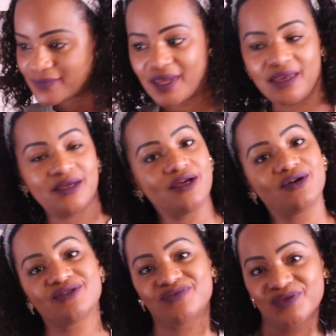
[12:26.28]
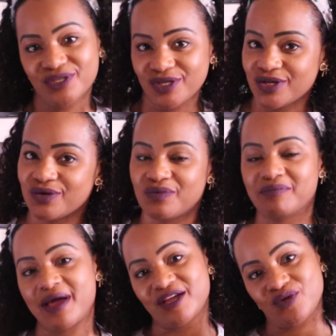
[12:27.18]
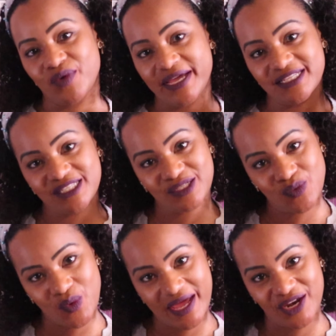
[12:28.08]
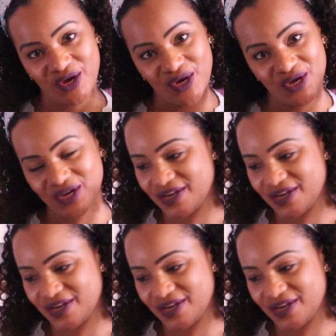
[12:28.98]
And it goes really good with my gray sweater.